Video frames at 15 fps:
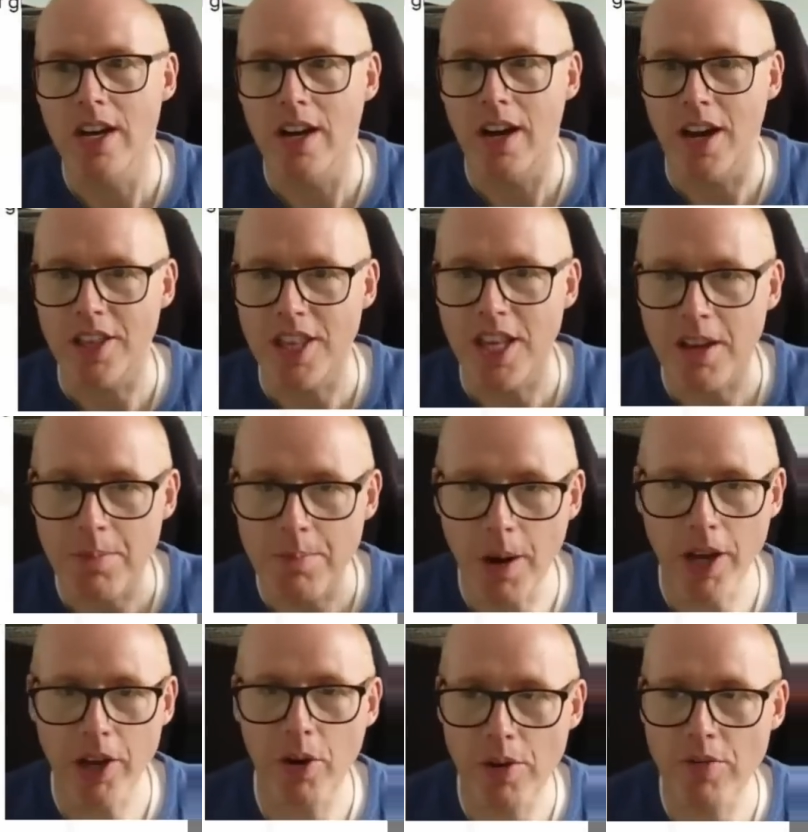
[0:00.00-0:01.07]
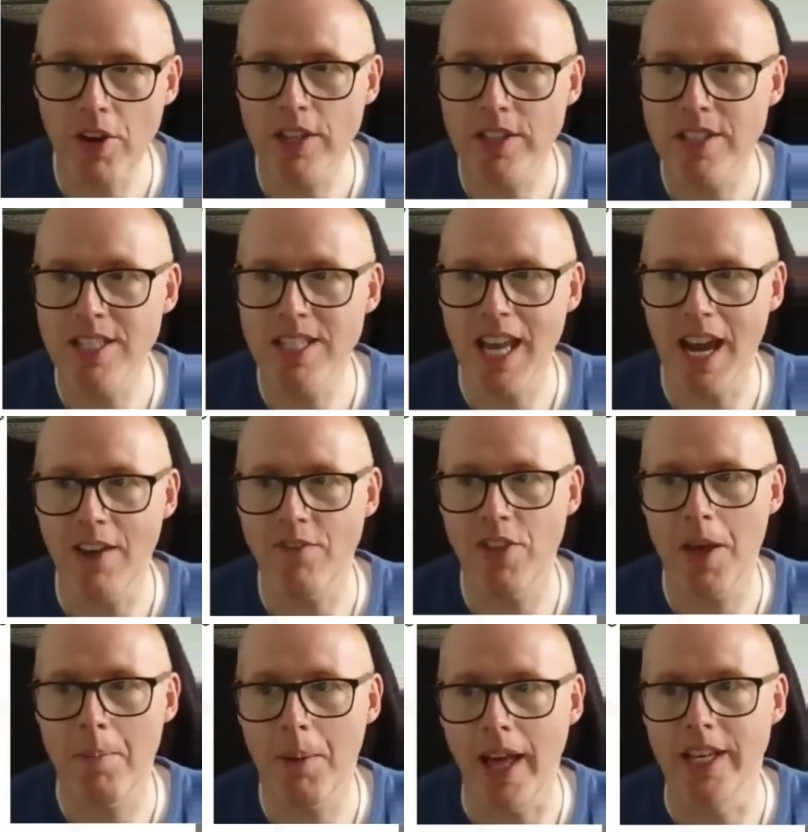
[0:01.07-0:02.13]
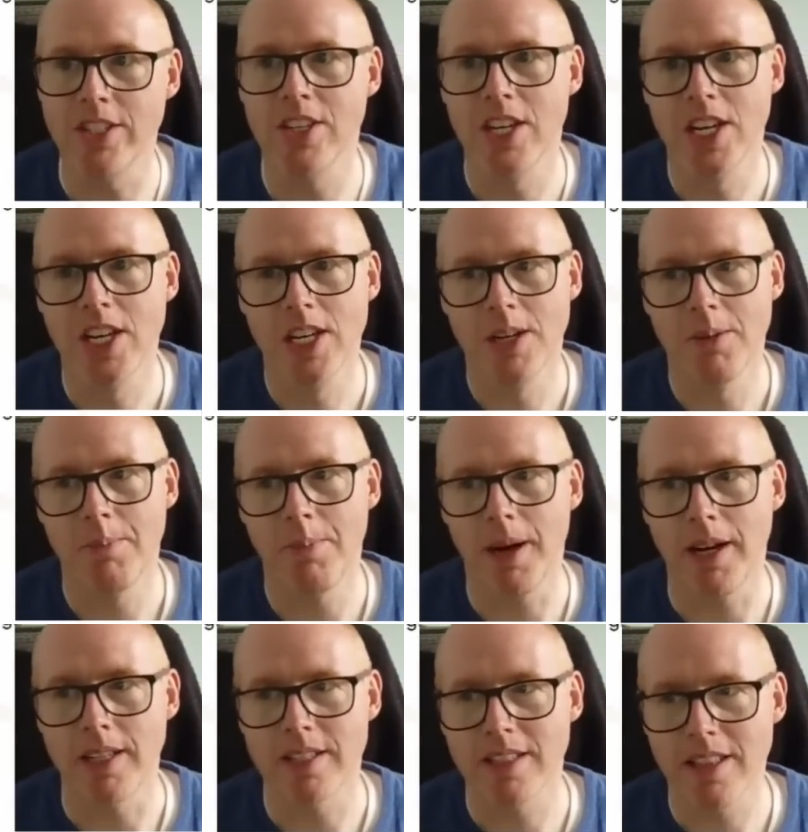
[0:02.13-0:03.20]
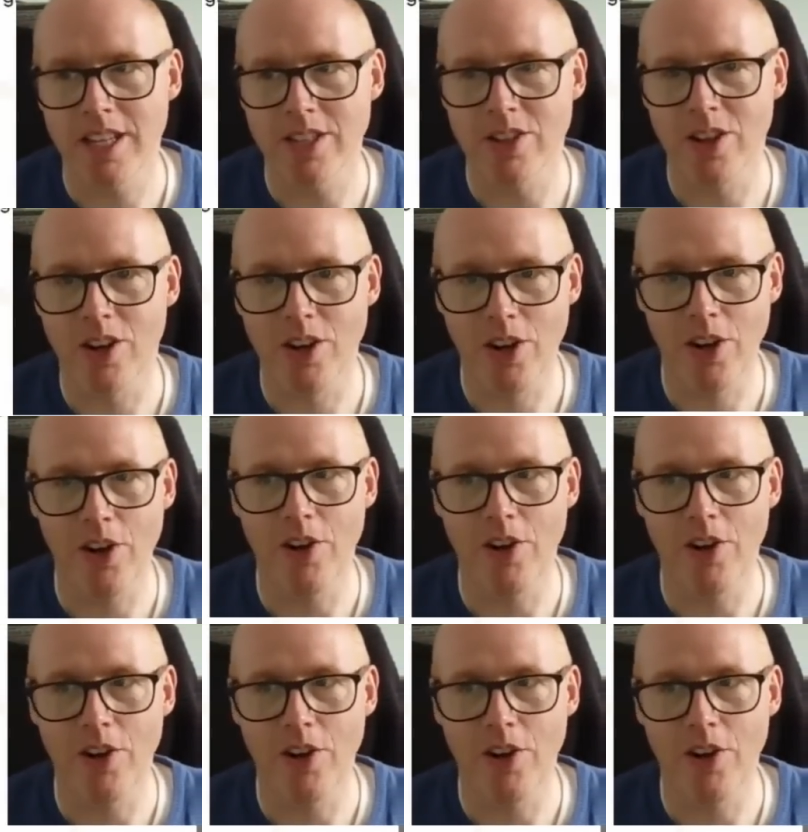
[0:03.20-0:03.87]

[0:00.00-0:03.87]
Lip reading: I think microinverters have their place, but there's a lot